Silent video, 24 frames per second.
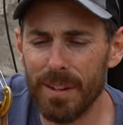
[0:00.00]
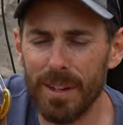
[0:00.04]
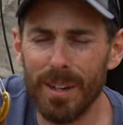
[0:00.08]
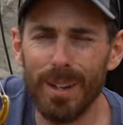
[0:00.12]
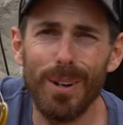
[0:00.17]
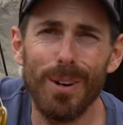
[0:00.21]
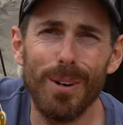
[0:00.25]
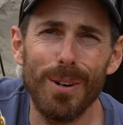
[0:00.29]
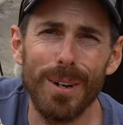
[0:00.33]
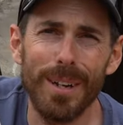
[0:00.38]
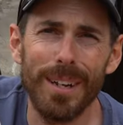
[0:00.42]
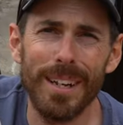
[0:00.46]
a
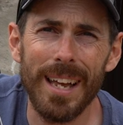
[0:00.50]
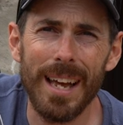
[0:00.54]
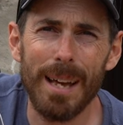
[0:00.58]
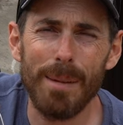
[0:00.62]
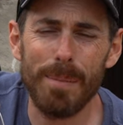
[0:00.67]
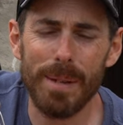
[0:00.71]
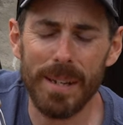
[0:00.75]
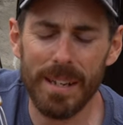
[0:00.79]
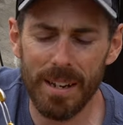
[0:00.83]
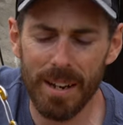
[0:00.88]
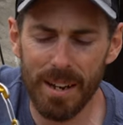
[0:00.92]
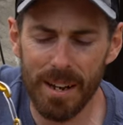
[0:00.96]
long and
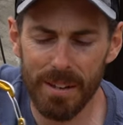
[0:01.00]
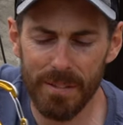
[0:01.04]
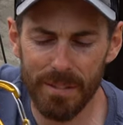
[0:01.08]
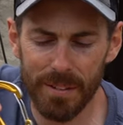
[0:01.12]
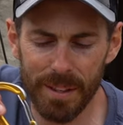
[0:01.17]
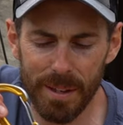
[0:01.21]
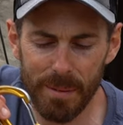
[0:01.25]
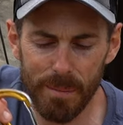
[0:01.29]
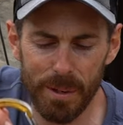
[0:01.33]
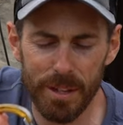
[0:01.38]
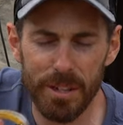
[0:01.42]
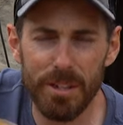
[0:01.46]
happy life
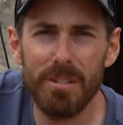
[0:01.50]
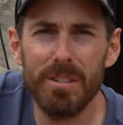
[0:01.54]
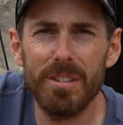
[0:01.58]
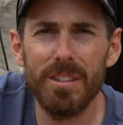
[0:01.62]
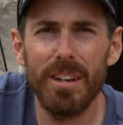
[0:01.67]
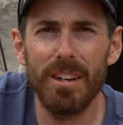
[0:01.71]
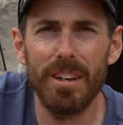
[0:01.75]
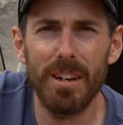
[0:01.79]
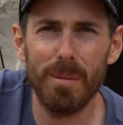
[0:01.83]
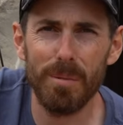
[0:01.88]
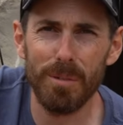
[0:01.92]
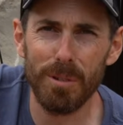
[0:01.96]
and then when you
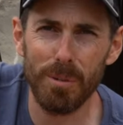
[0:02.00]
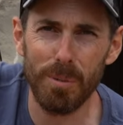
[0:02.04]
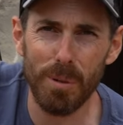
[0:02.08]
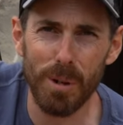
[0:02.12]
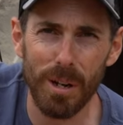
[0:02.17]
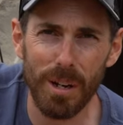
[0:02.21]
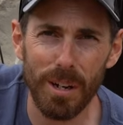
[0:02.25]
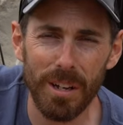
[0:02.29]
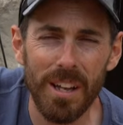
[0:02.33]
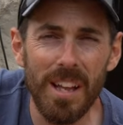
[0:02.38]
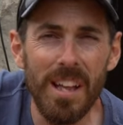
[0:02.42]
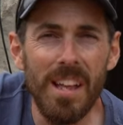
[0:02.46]
turn up to
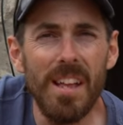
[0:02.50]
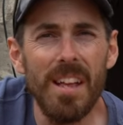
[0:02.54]
work